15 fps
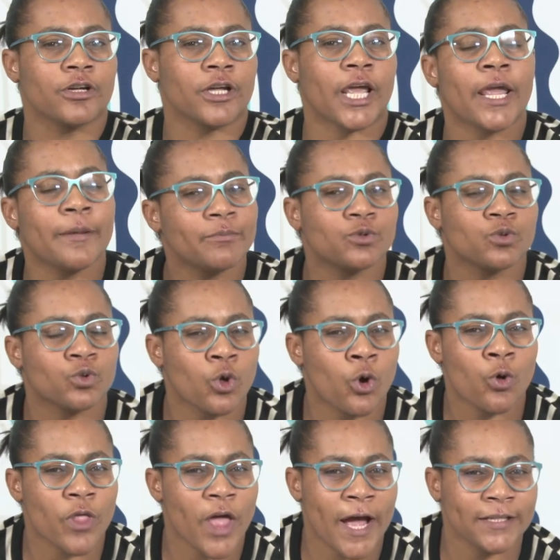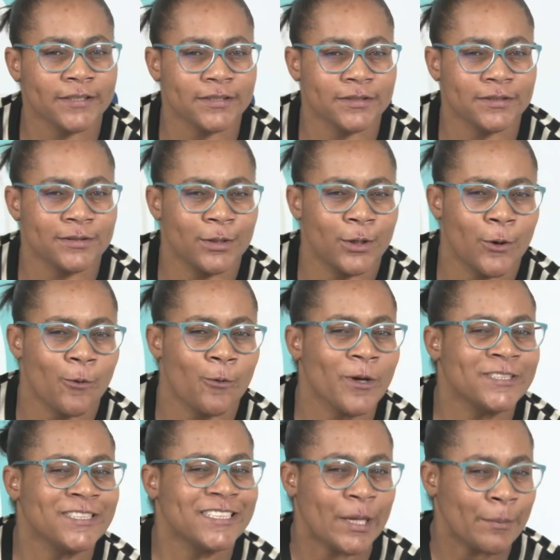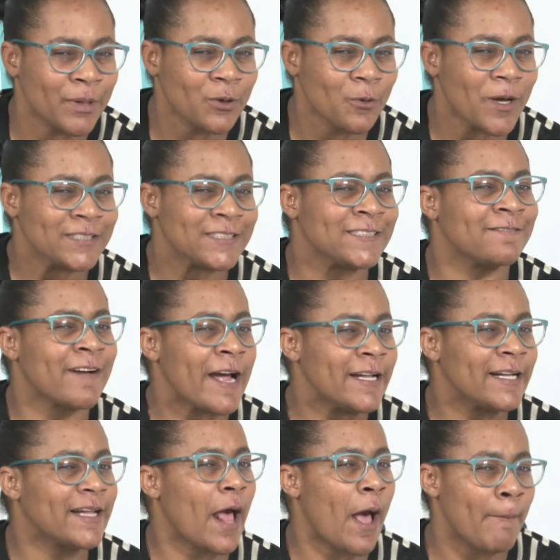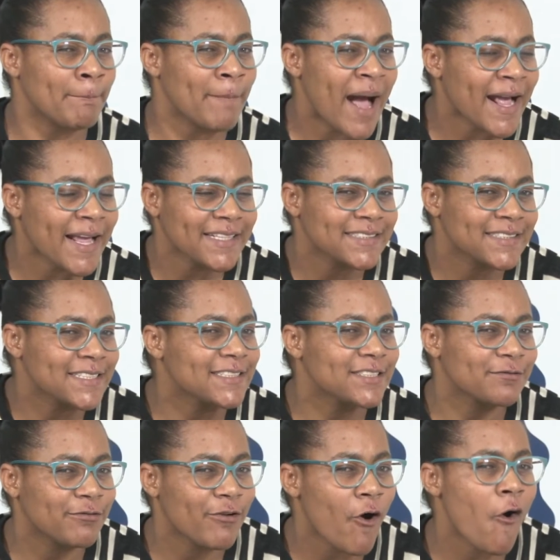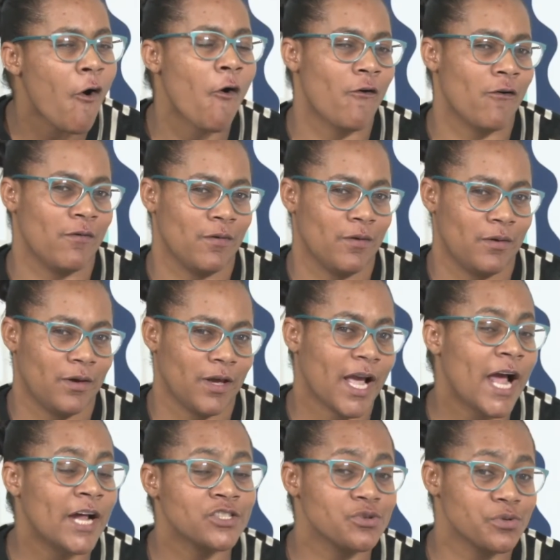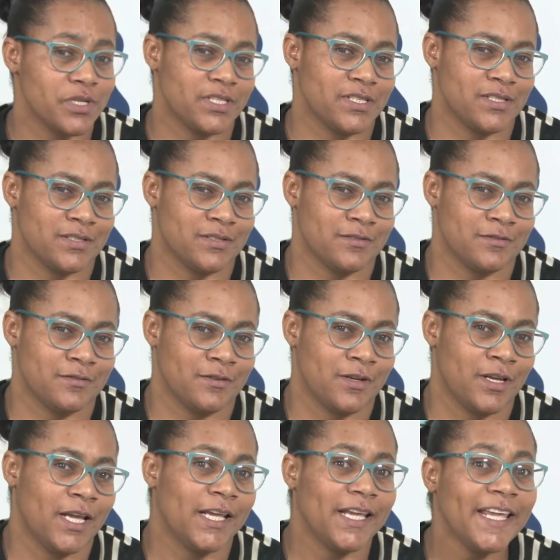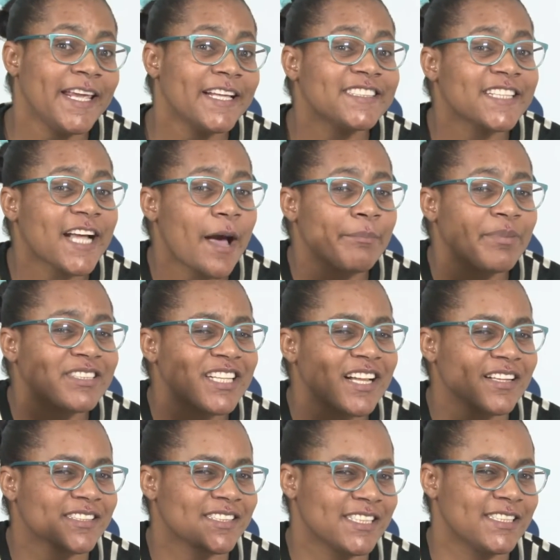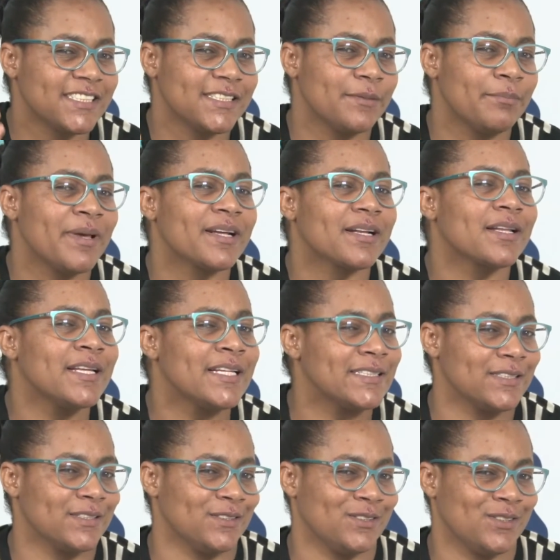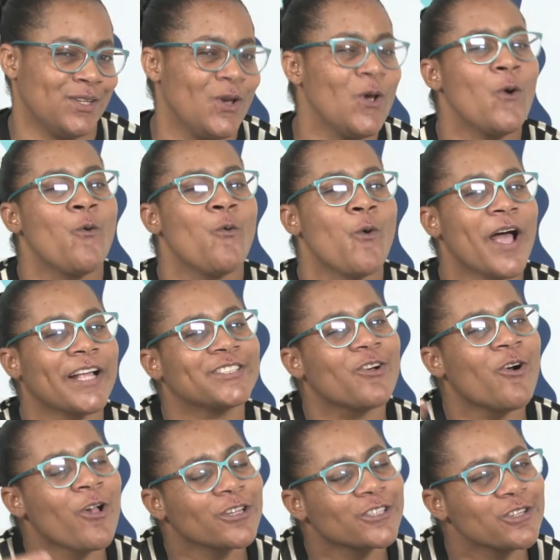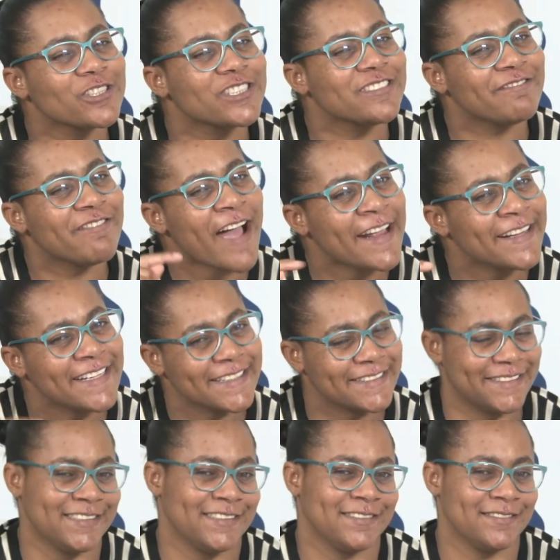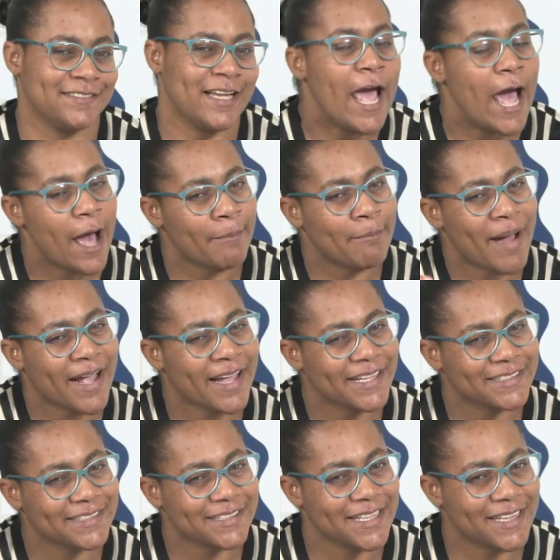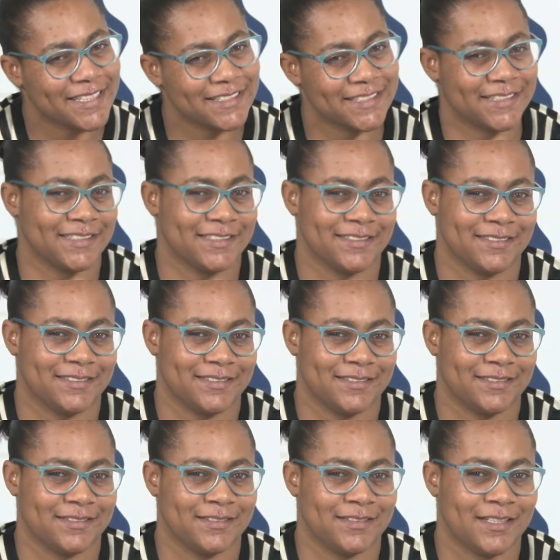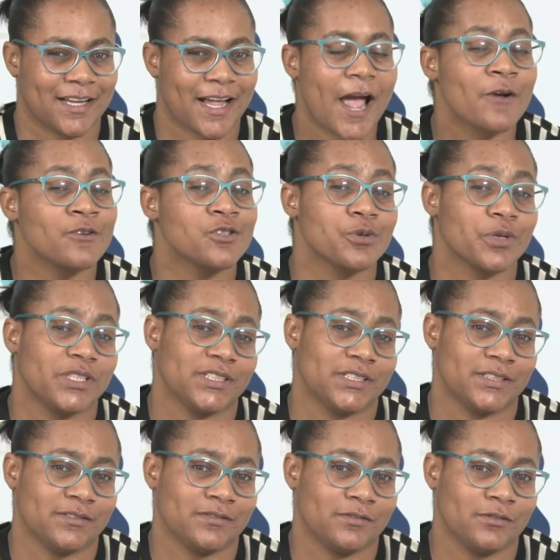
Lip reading: came to know that when Germany was divided among these 4 countries, its capital city, Berlin, was also divided amongst these countries.